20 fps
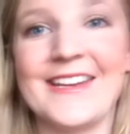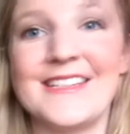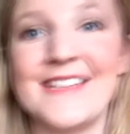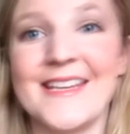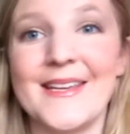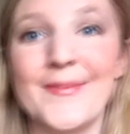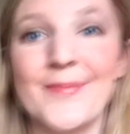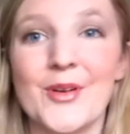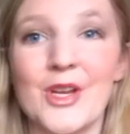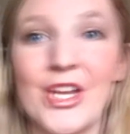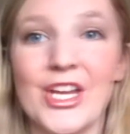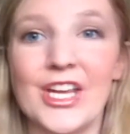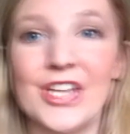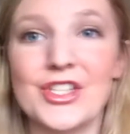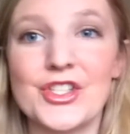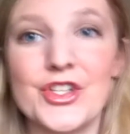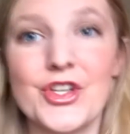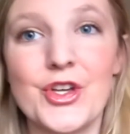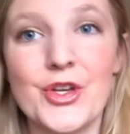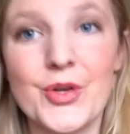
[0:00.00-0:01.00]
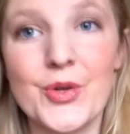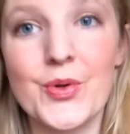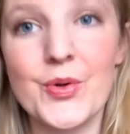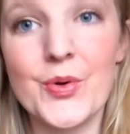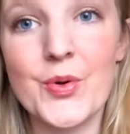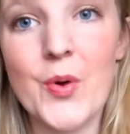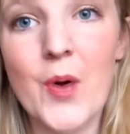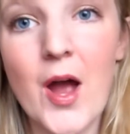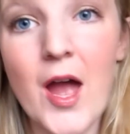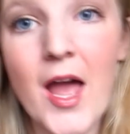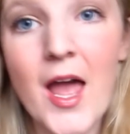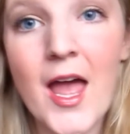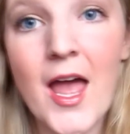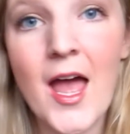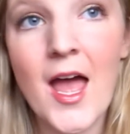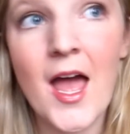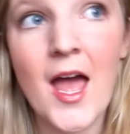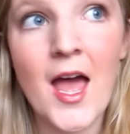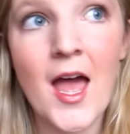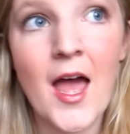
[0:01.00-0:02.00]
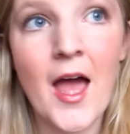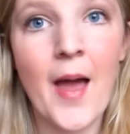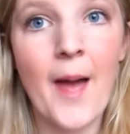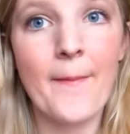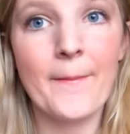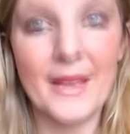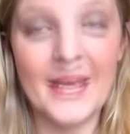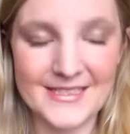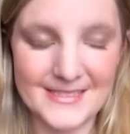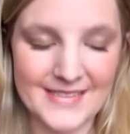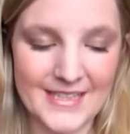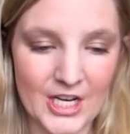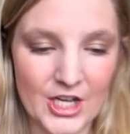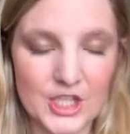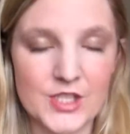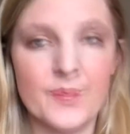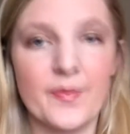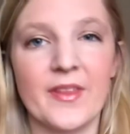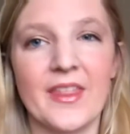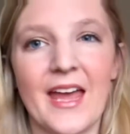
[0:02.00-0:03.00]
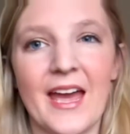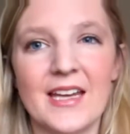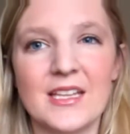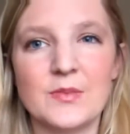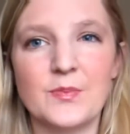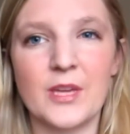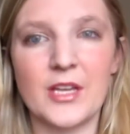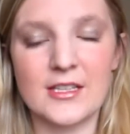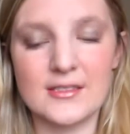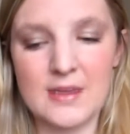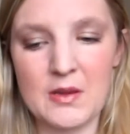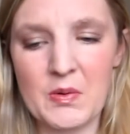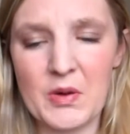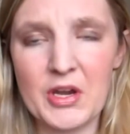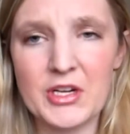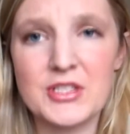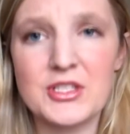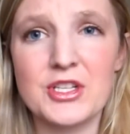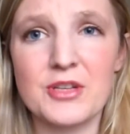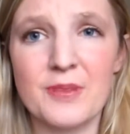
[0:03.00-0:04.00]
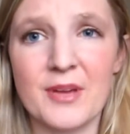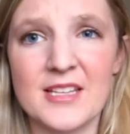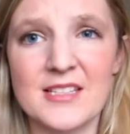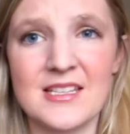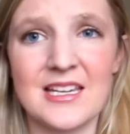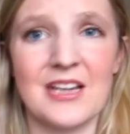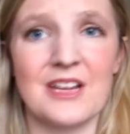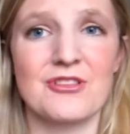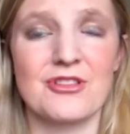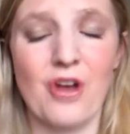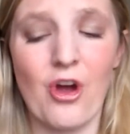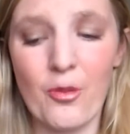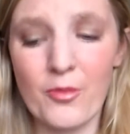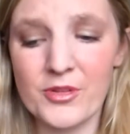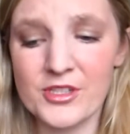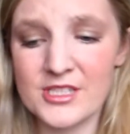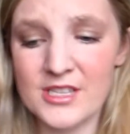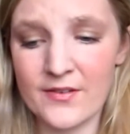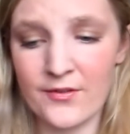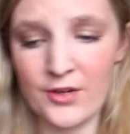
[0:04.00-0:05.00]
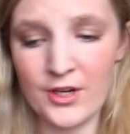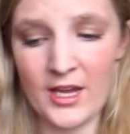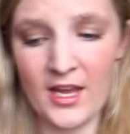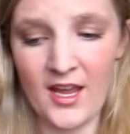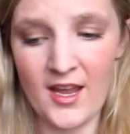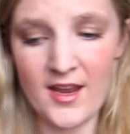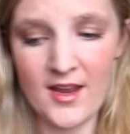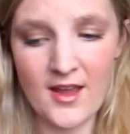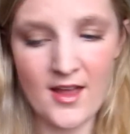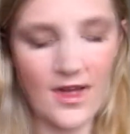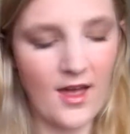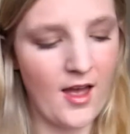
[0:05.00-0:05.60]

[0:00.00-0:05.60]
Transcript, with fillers: did bring two mascaras but that is because I wear two mascaras almost every day.